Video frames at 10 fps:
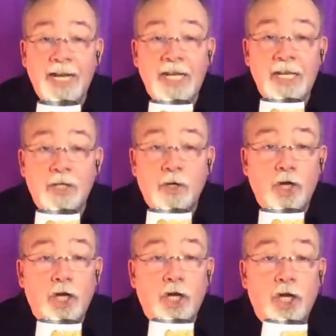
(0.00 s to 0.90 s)
in this
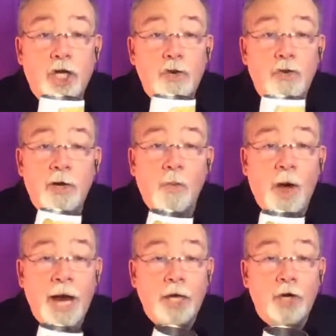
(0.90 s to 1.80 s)
cute little
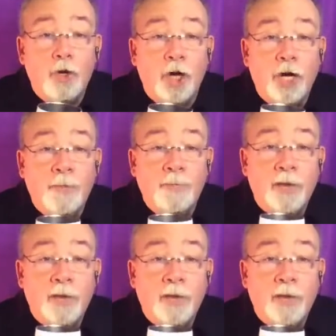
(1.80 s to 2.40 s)
wine cooler.